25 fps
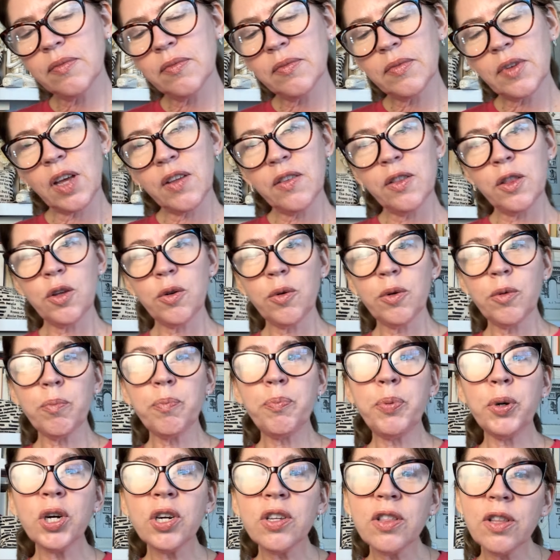the
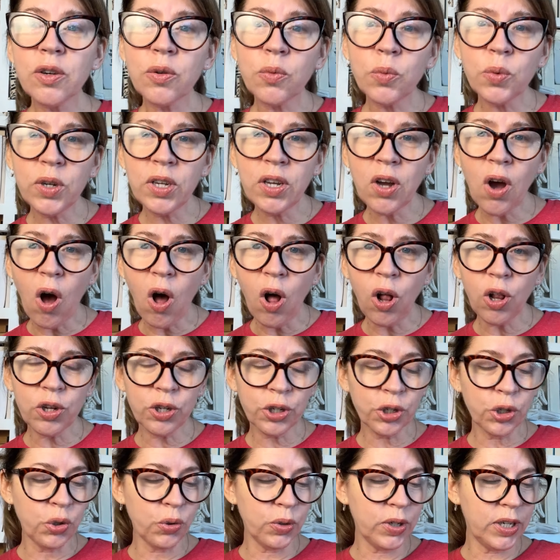book that we all
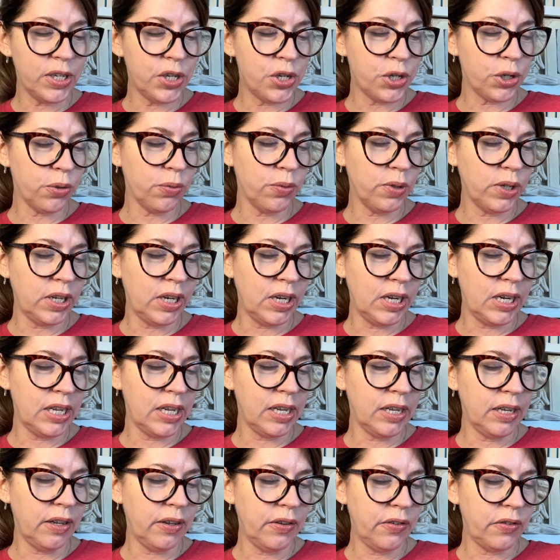agreed to read
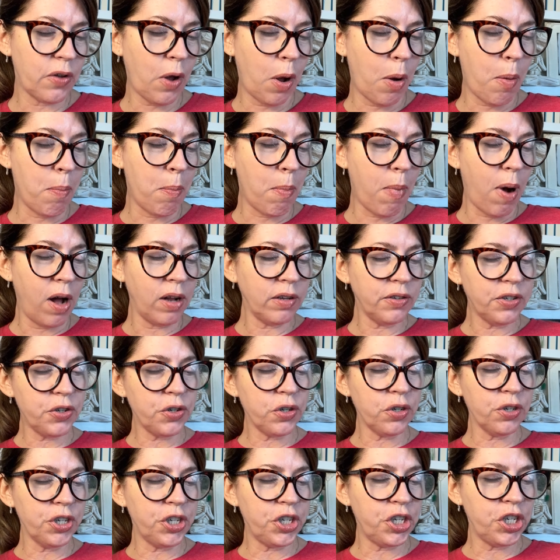is A
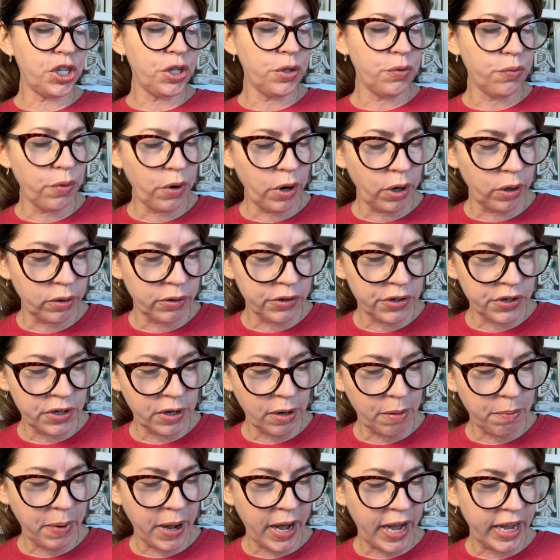Monster She Wrote
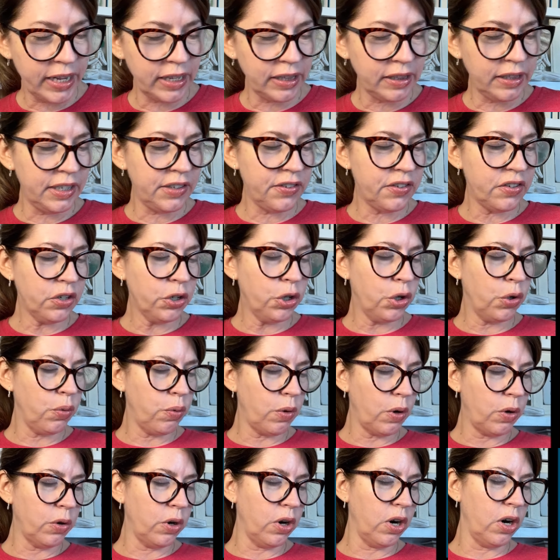by Lisa
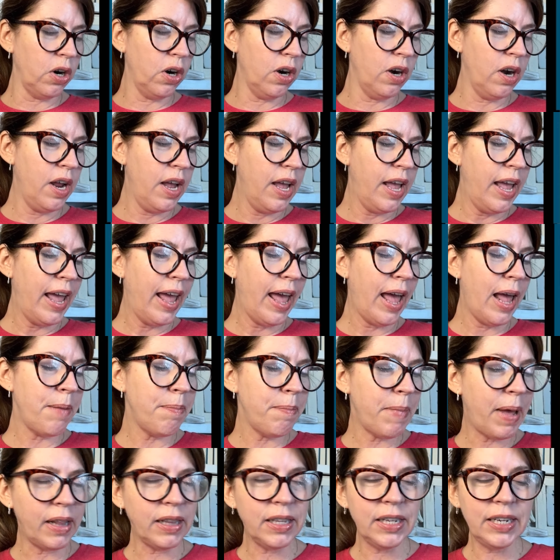Kroger and
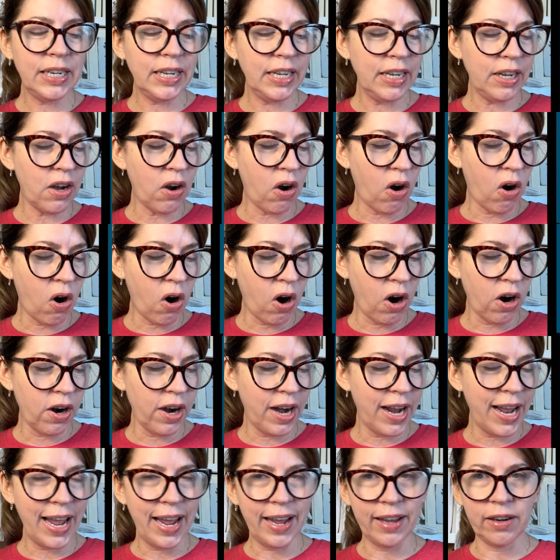Melanie
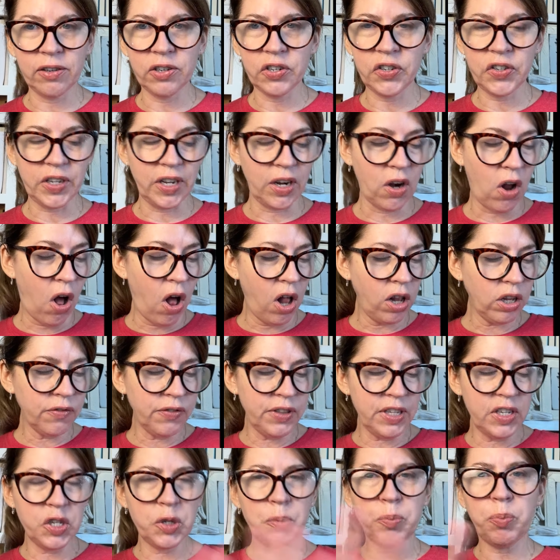R. Anderson. All of
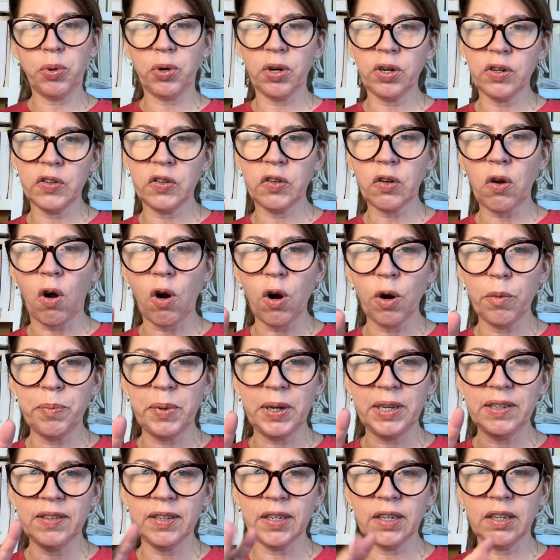these books are
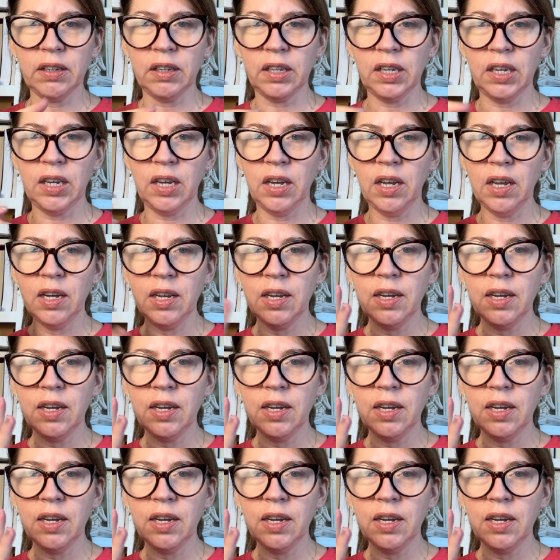basically